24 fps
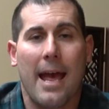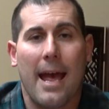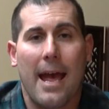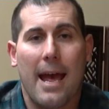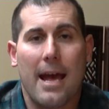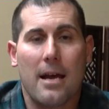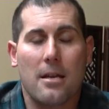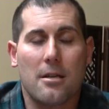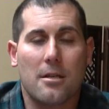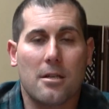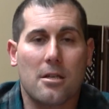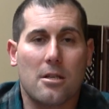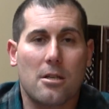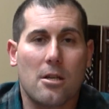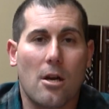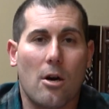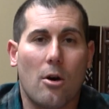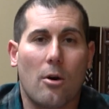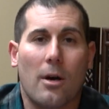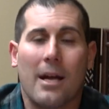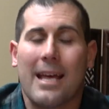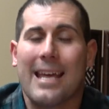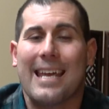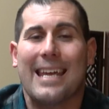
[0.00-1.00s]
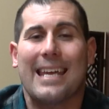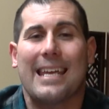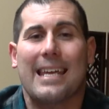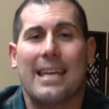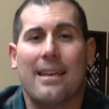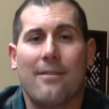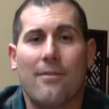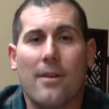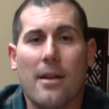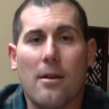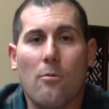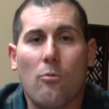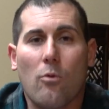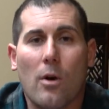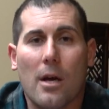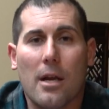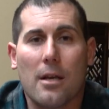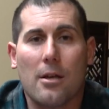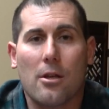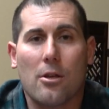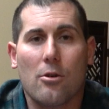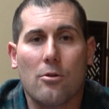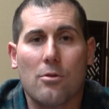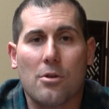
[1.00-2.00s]
And so even
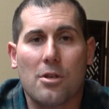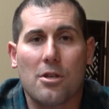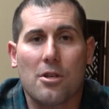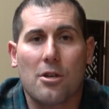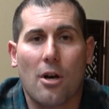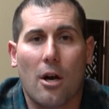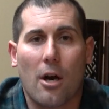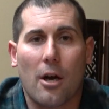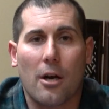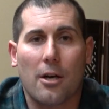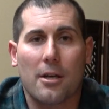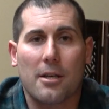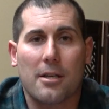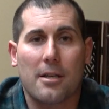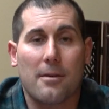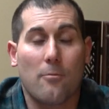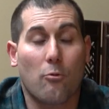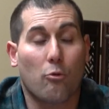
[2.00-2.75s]
when you start